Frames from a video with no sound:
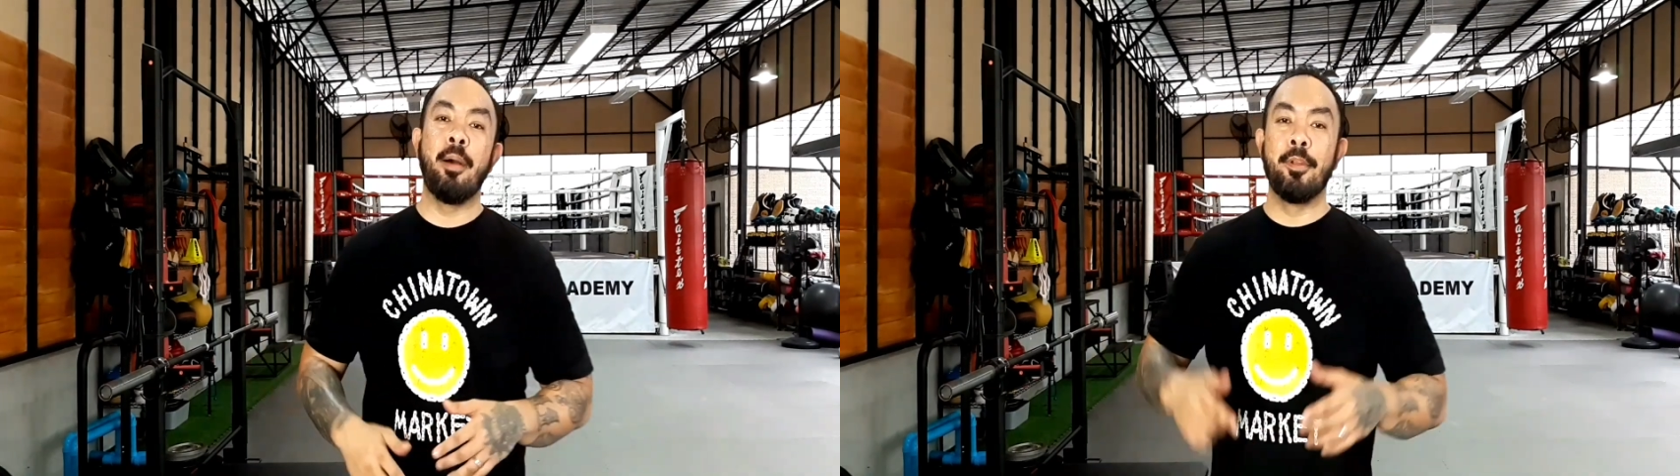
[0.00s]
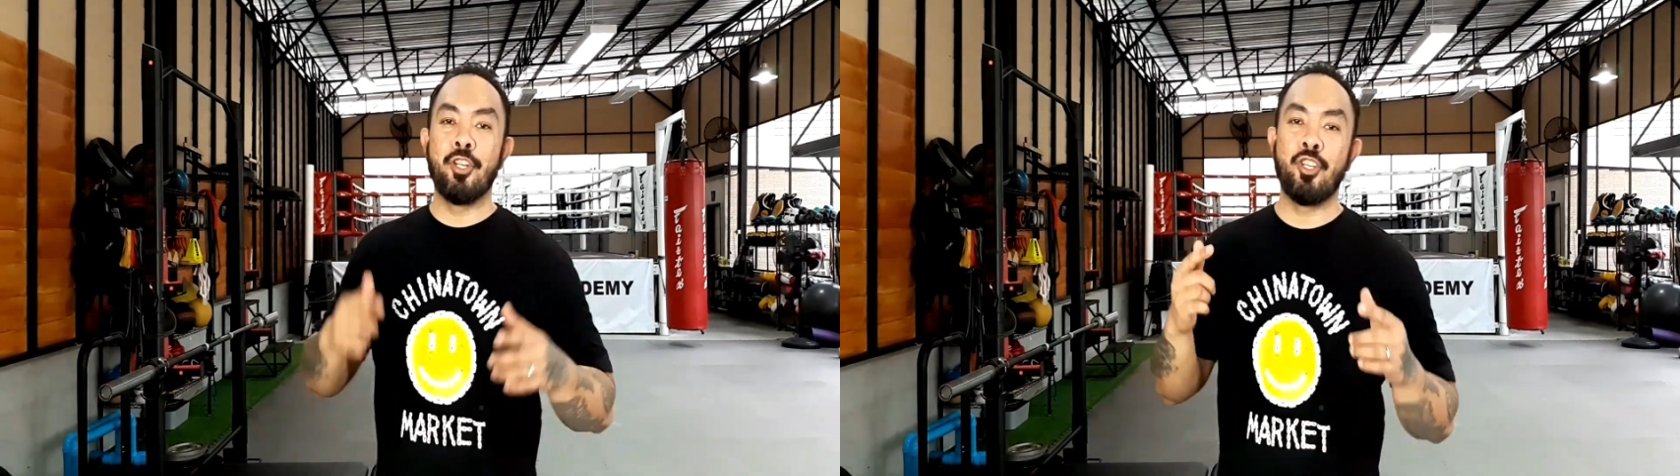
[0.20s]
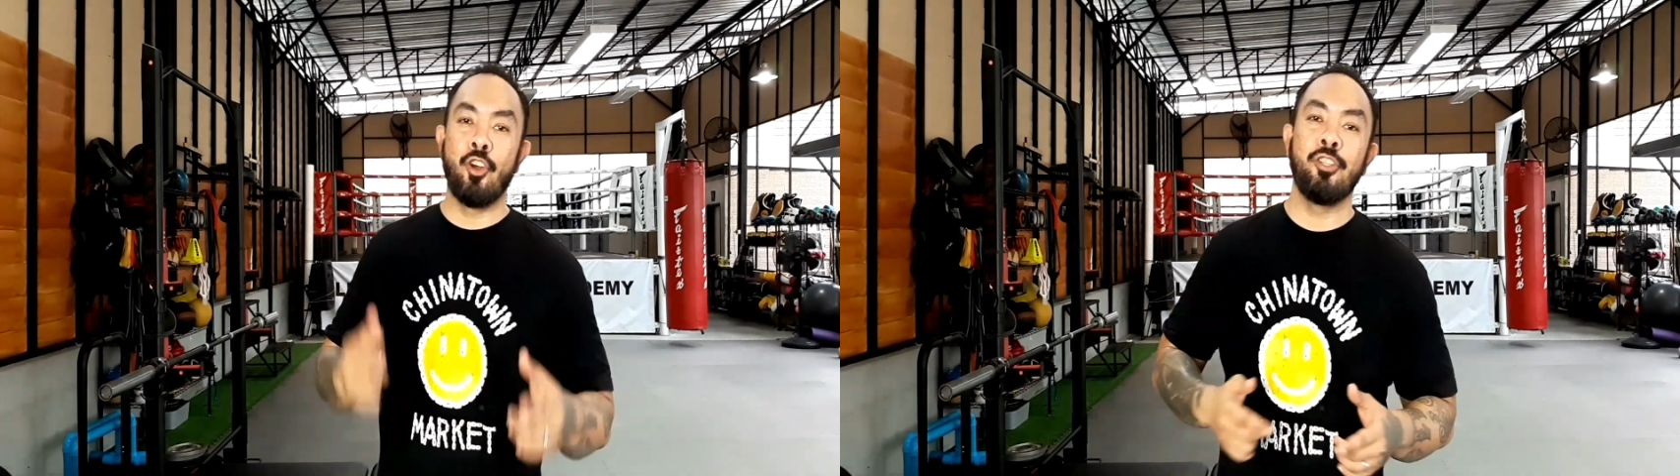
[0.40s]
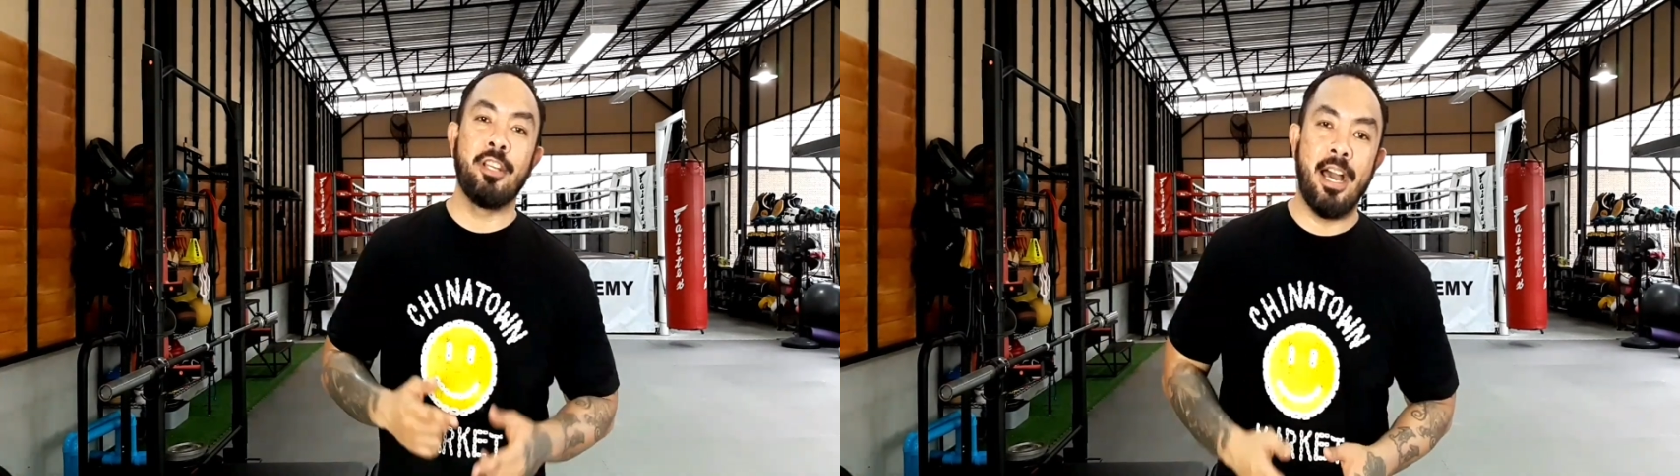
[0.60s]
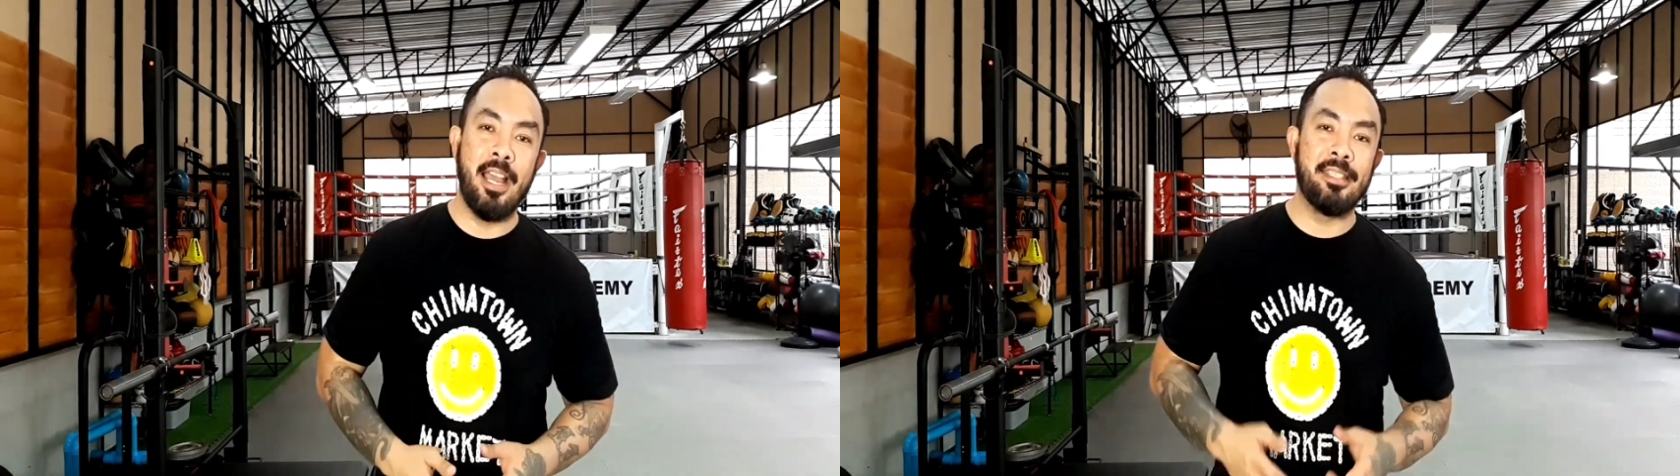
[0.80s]
I'm going to show you
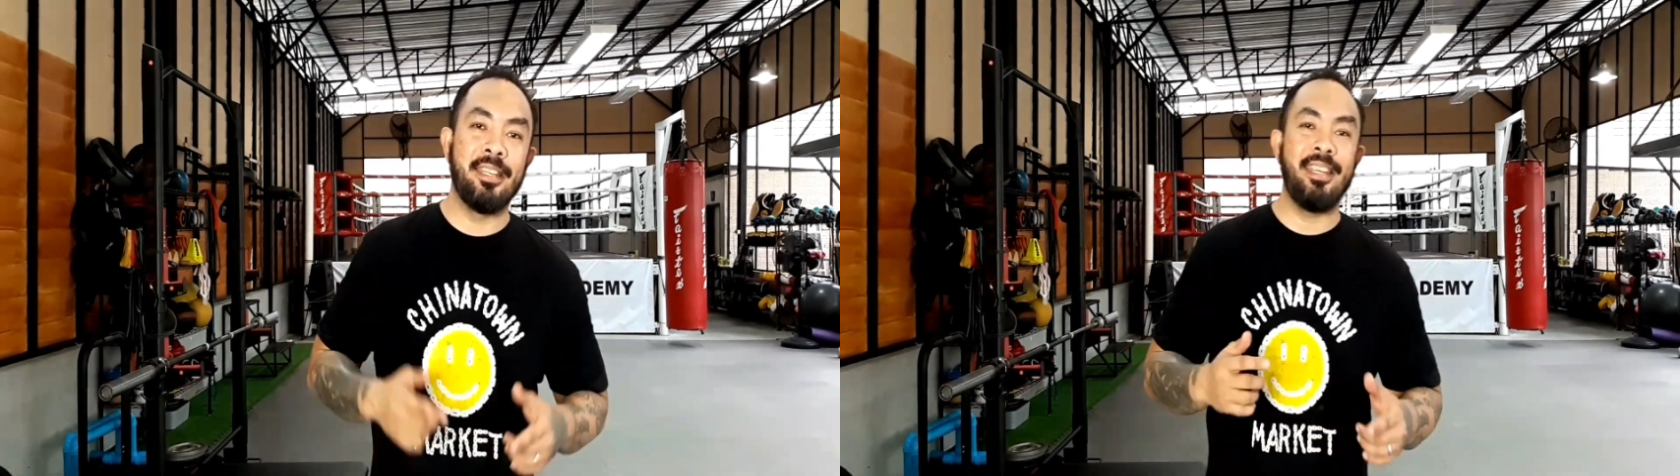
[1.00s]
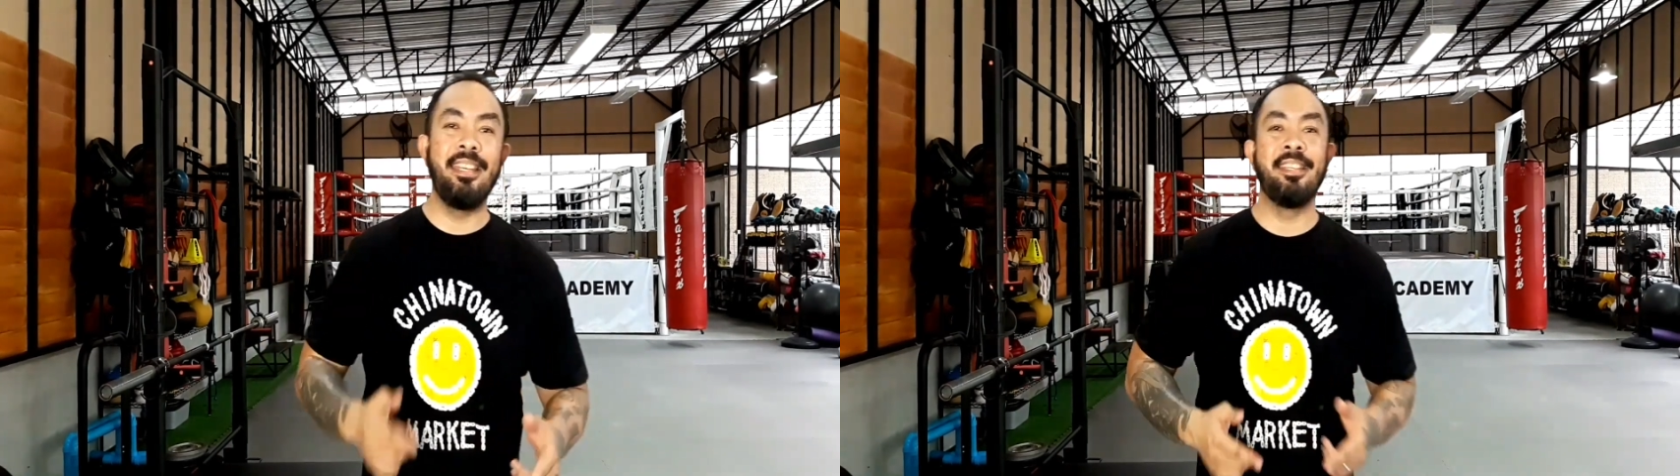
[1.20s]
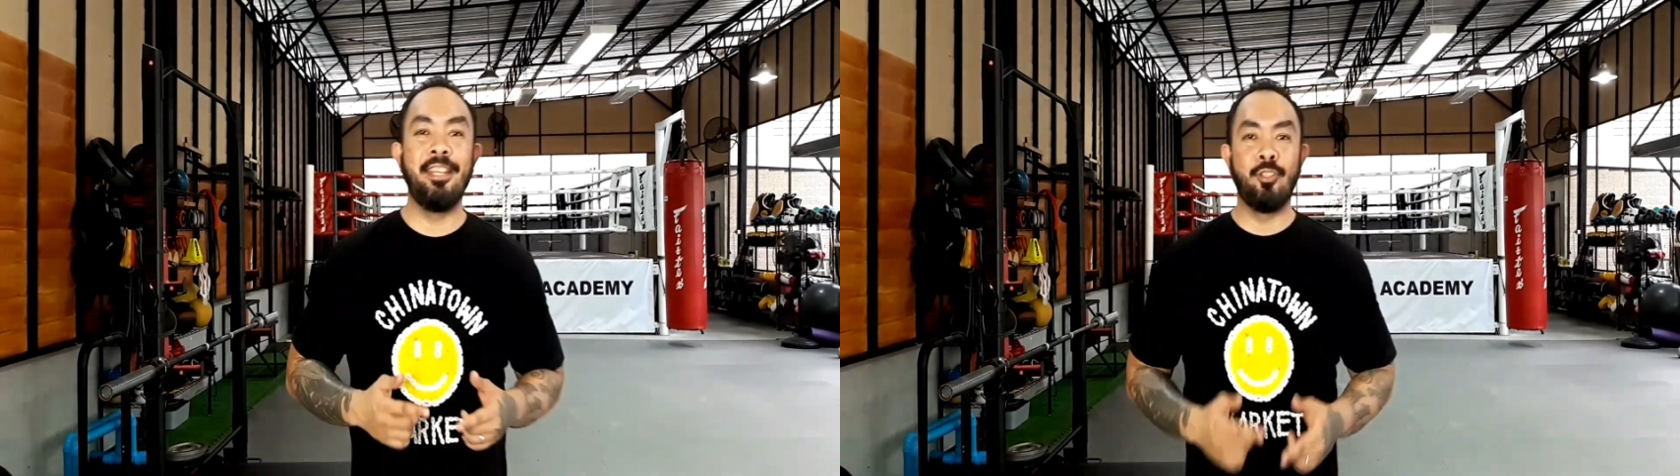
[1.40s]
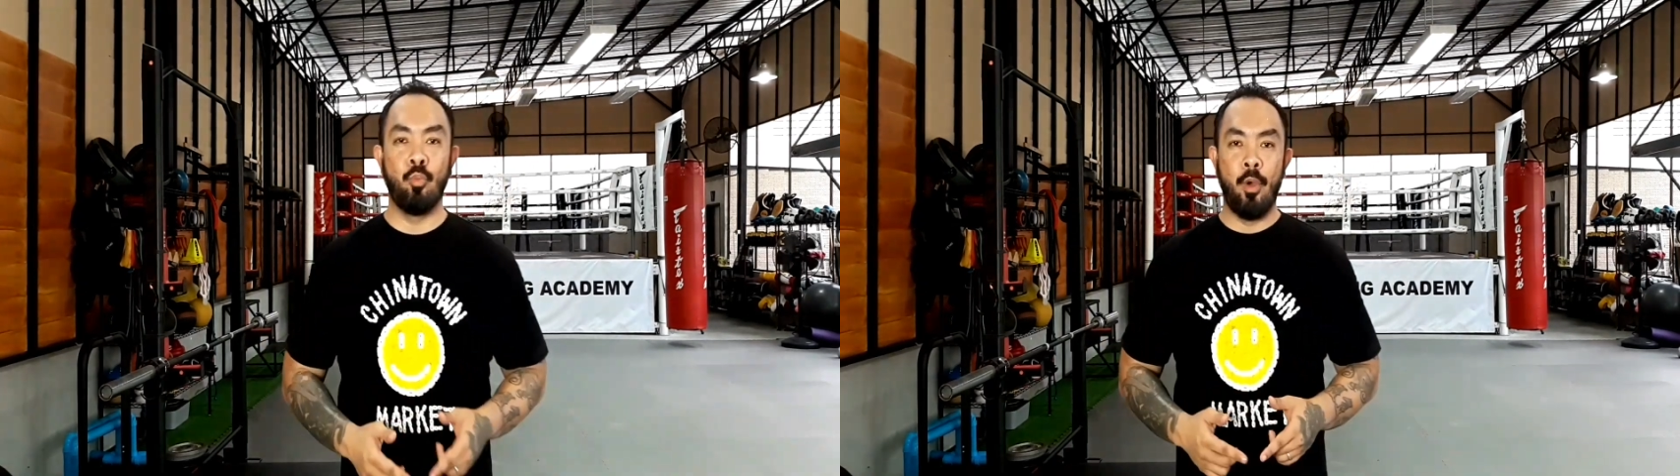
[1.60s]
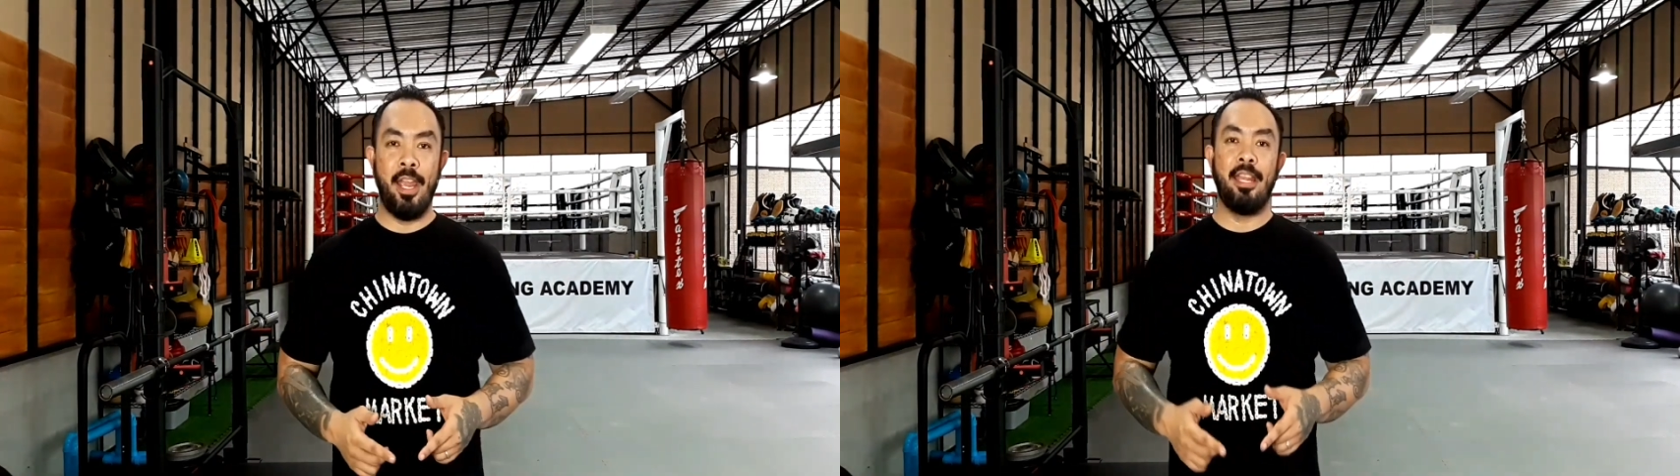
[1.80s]
guys the easiest
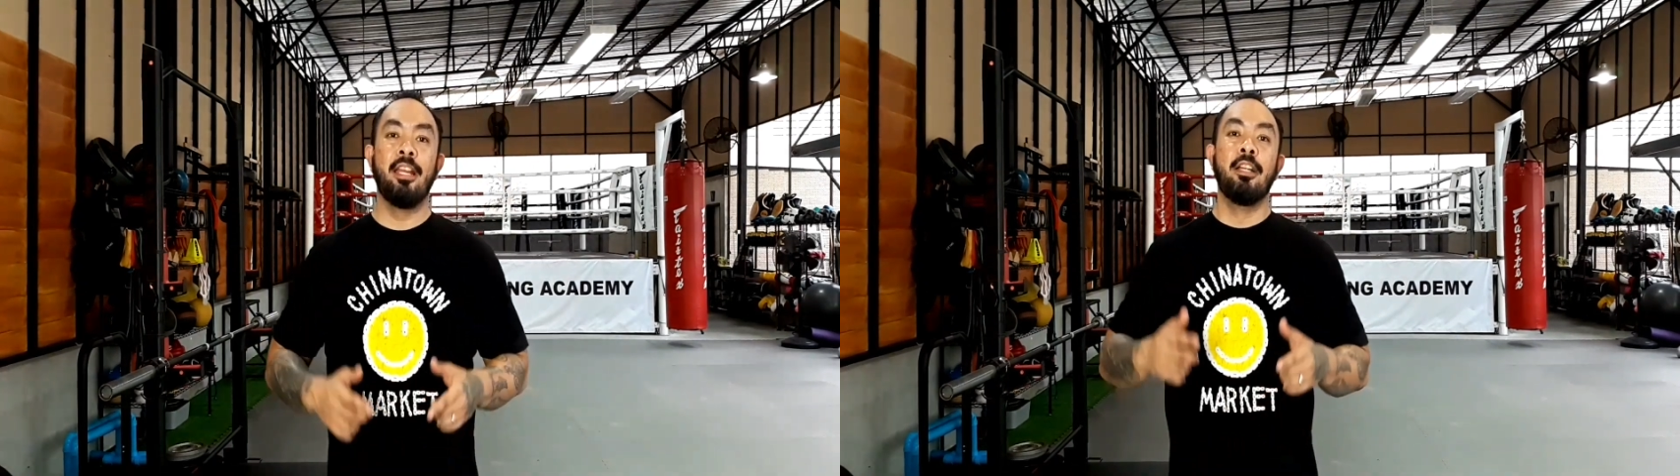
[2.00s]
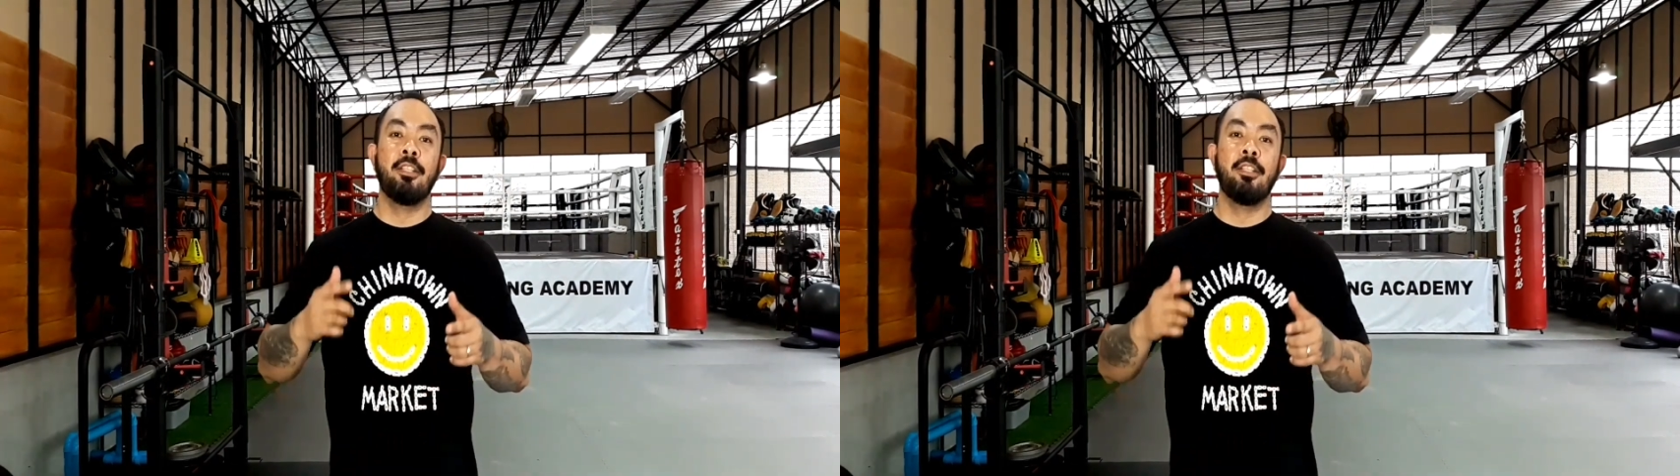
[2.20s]
way